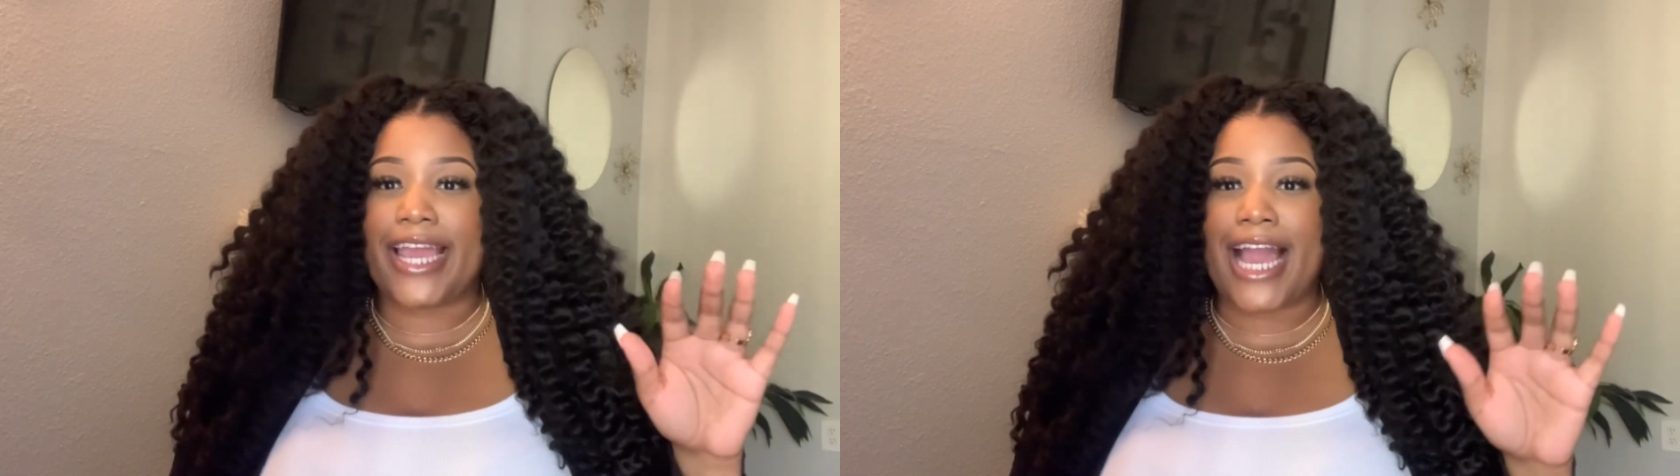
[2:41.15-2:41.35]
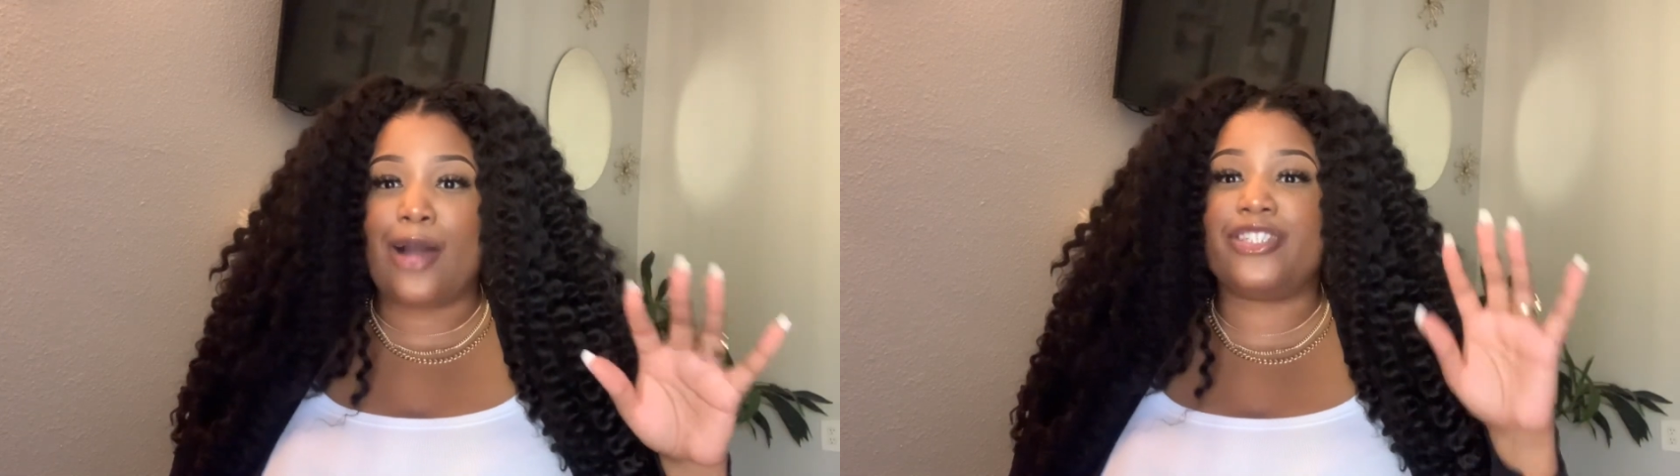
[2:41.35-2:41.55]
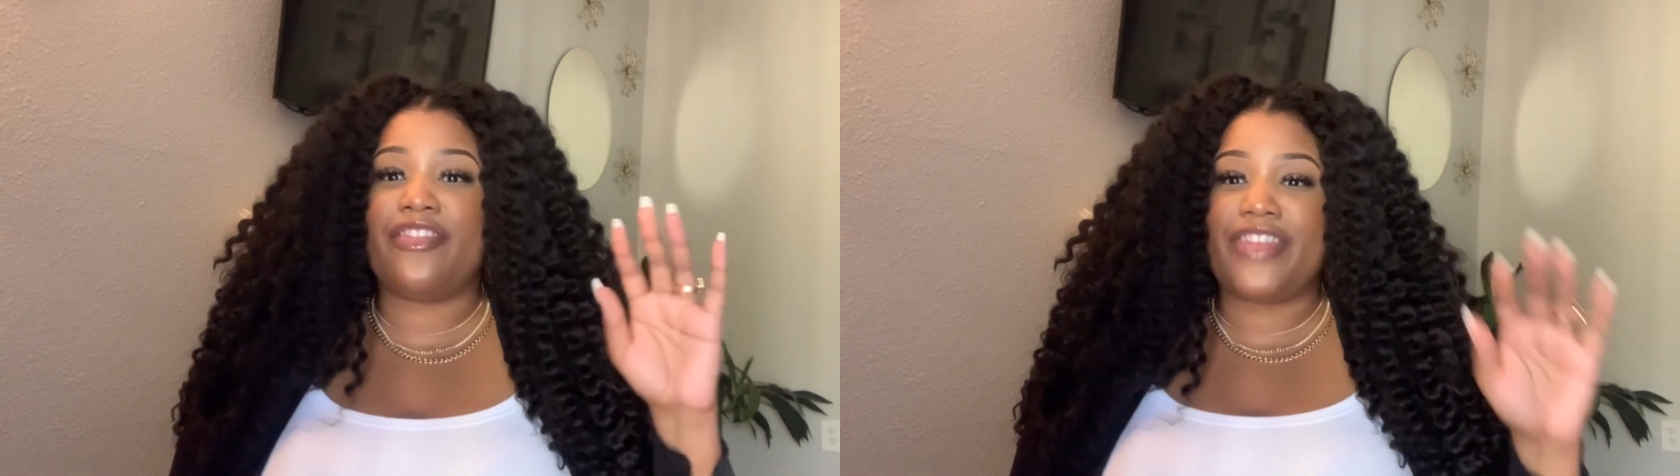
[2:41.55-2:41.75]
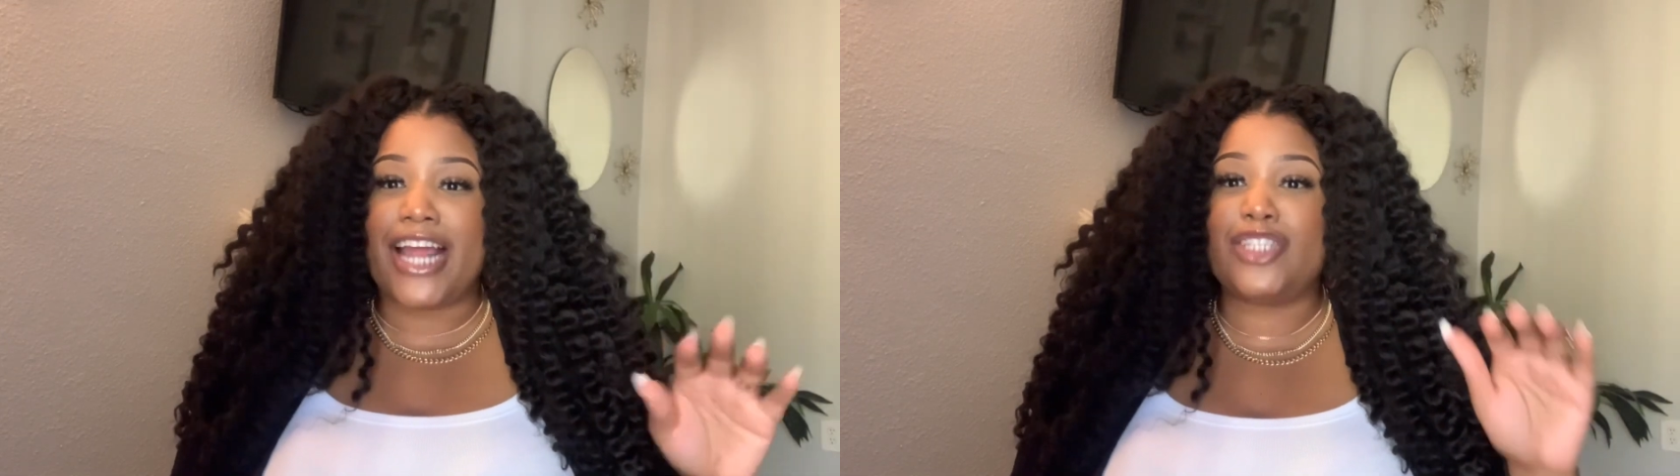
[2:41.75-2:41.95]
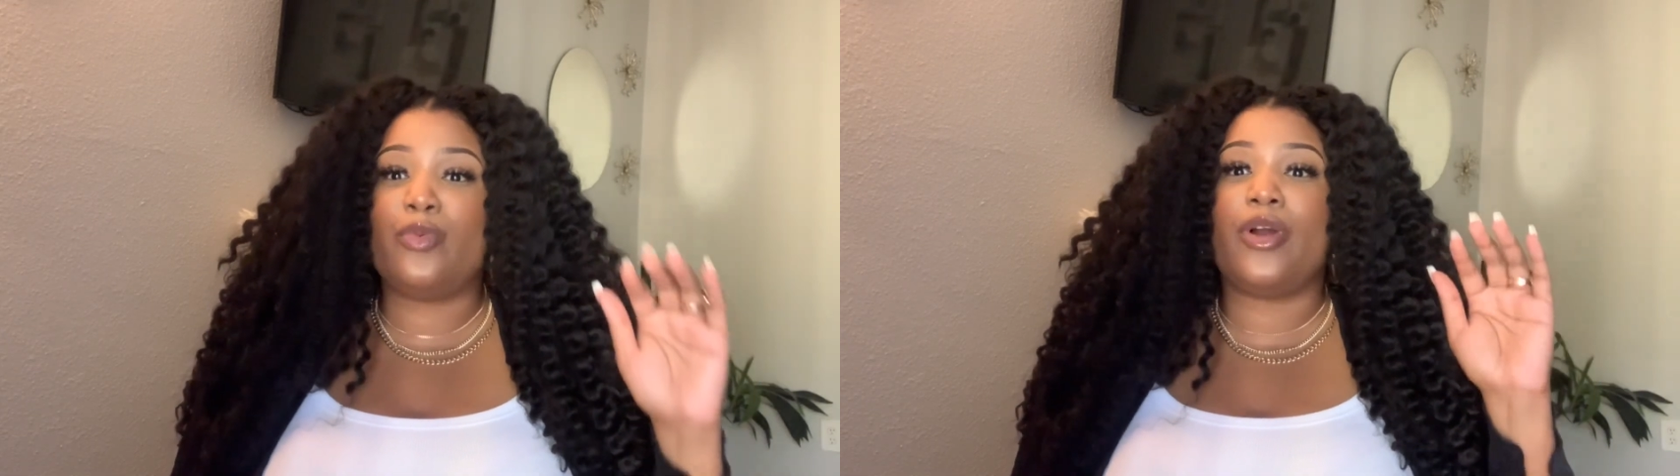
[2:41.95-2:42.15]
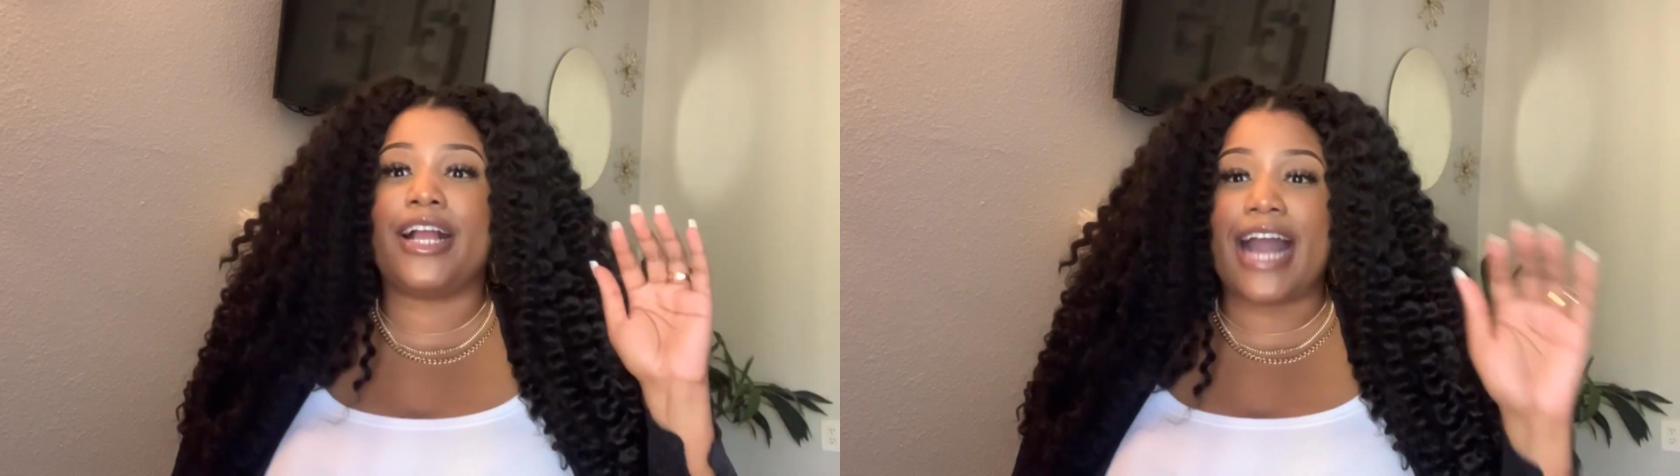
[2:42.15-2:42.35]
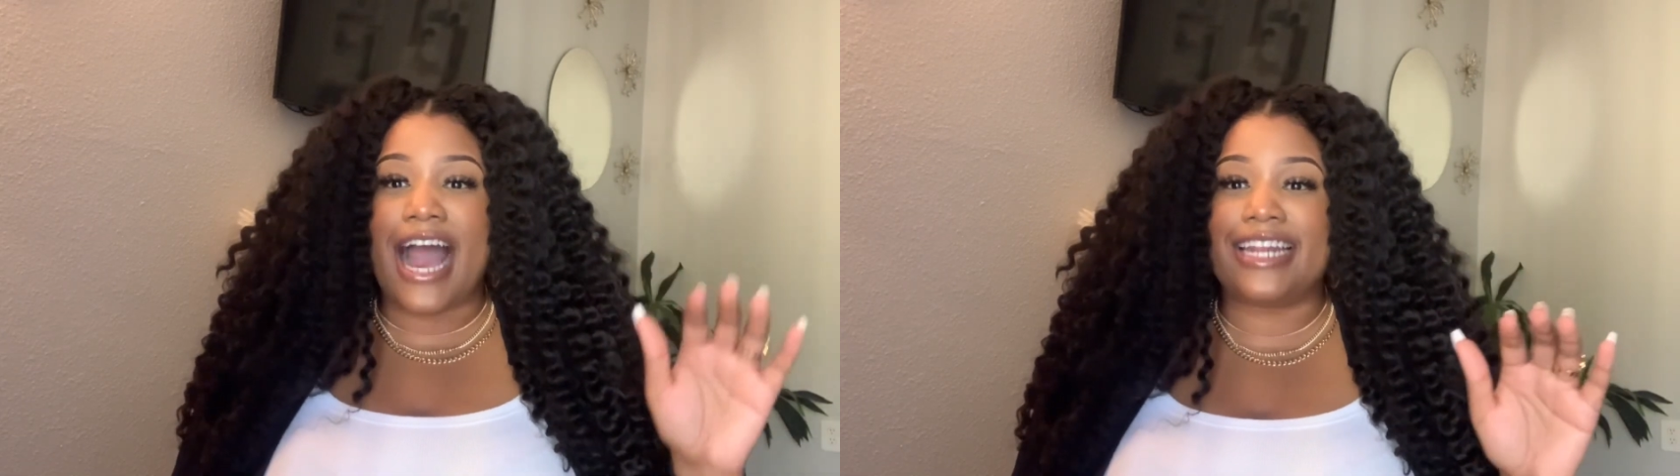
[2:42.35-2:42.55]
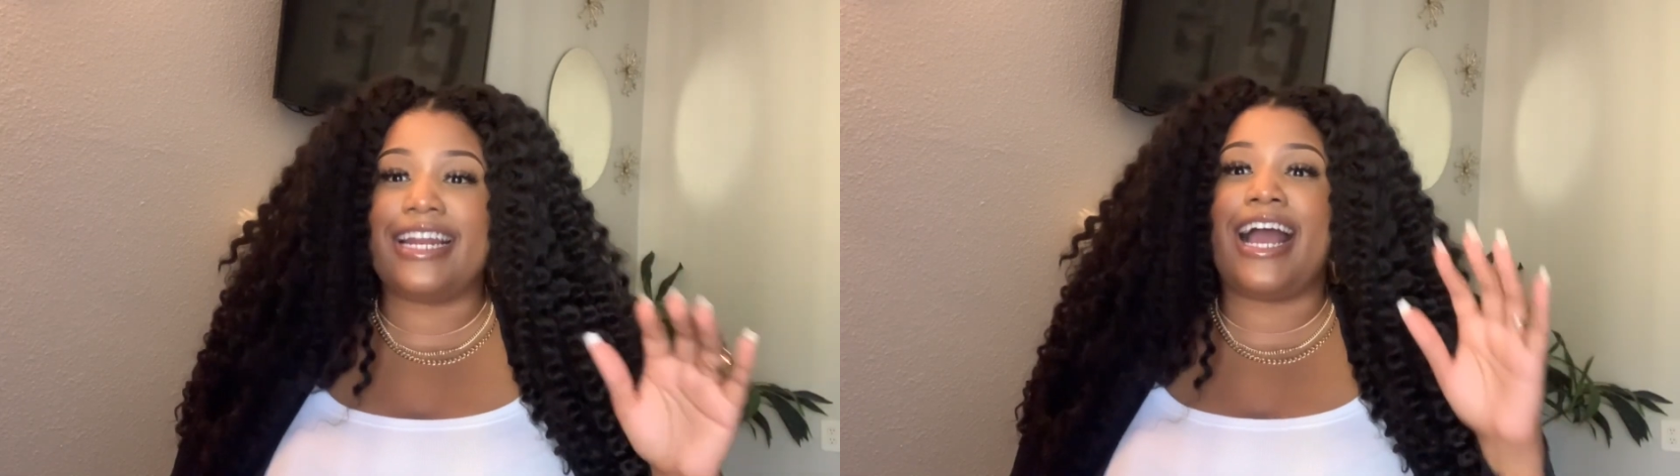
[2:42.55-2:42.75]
couch and that's where God and